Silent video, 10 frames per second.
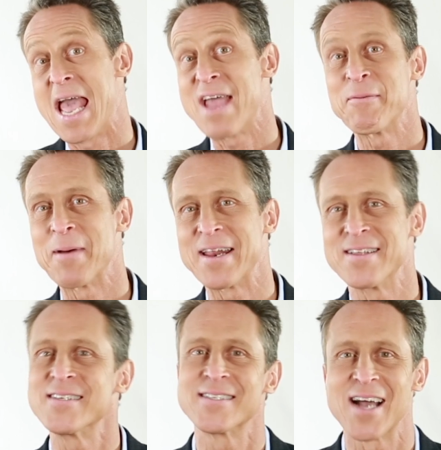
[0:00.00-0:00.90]
Hey everybody,
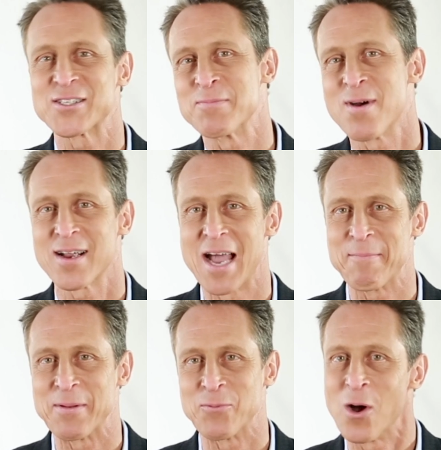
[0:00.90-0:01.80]
this is Dr. Mark
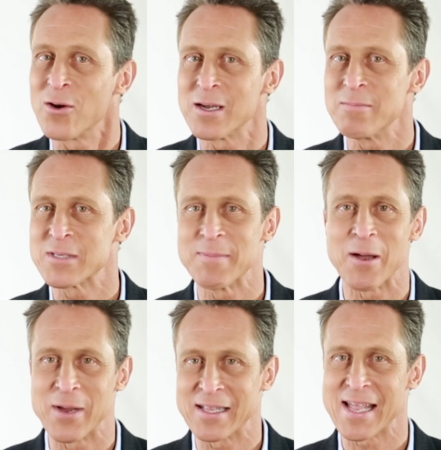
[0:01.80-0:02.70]
Hyman. Welcome to
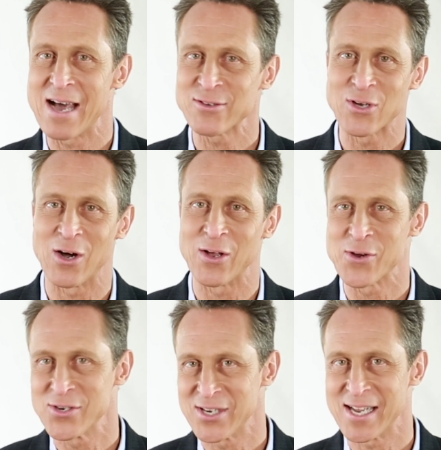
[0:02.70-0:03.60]
my weekly house call,
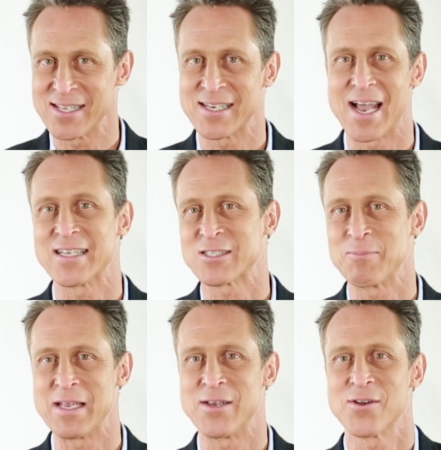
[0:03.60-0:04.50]
your chance to
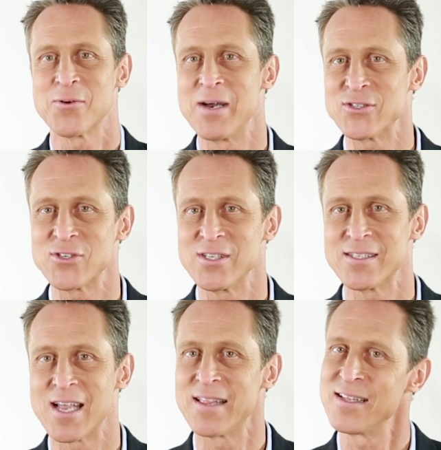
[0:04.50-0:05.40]
ask me your
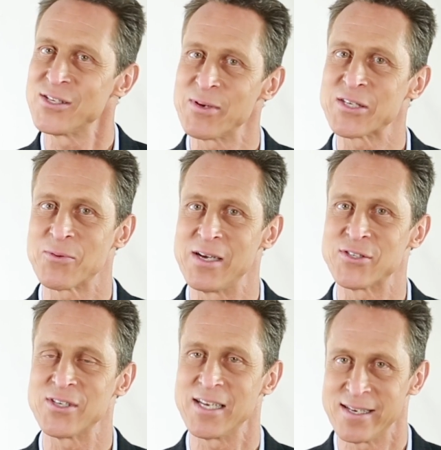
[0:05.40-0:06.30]
questions. And this week's
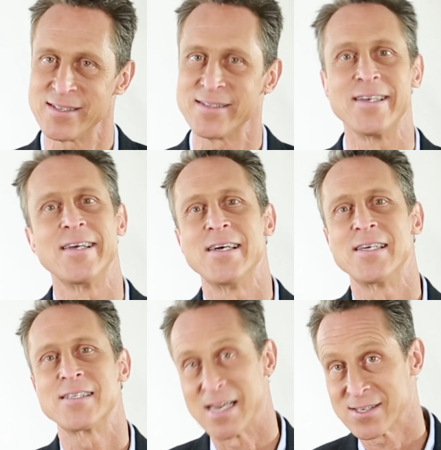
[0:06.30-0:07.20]
question is,
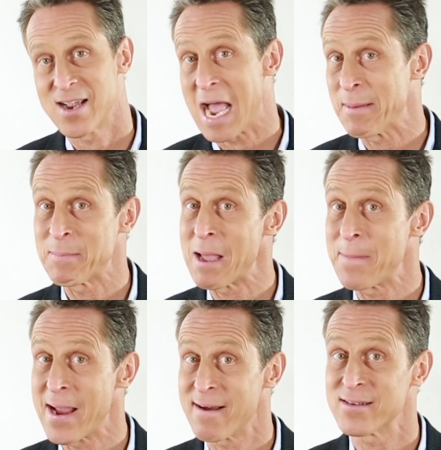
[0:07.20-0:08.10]
Dr. Hyman, my
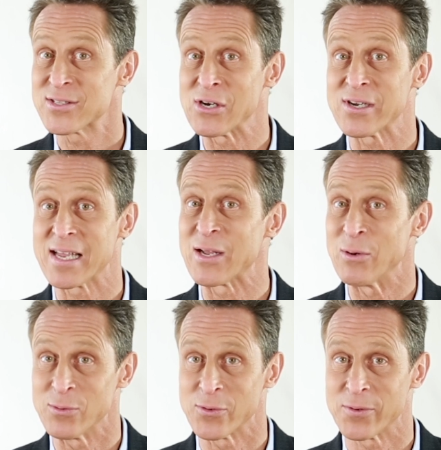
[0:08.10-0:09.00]
parents are getting
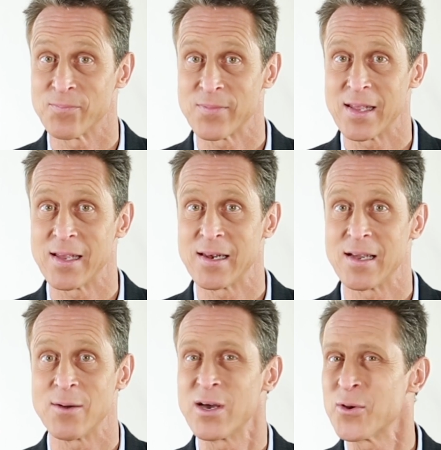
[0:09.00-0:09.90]
older
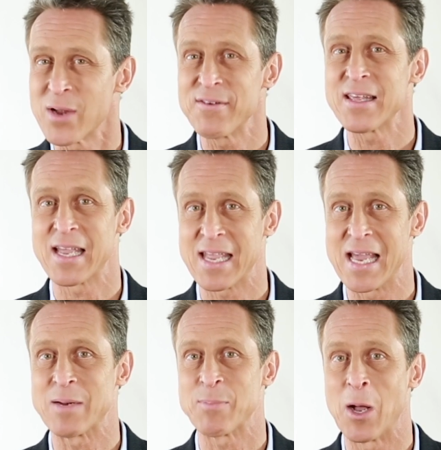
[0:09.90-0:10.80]
and I want to do everything I
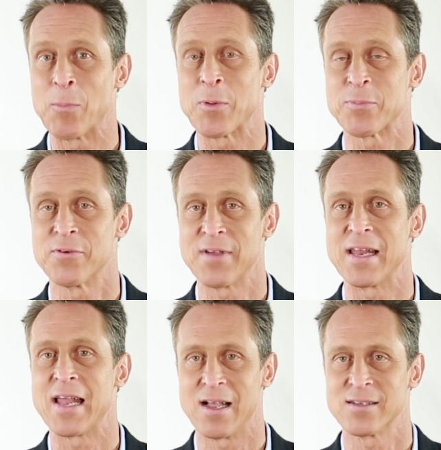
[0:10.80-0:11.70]
can to help them
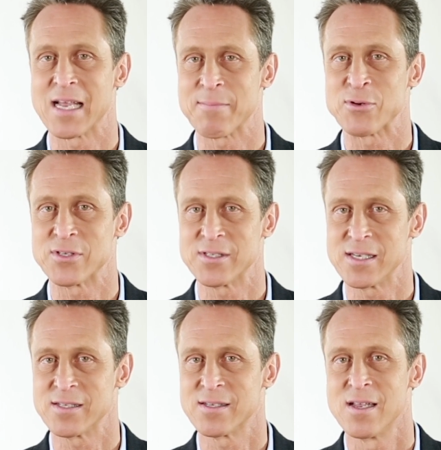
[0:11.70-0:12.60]
prevent Alzheimer's
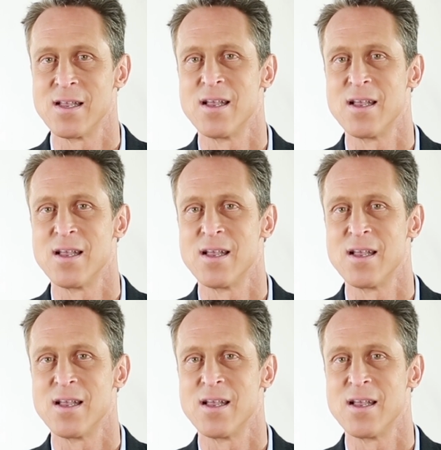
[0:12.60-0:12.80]
disease.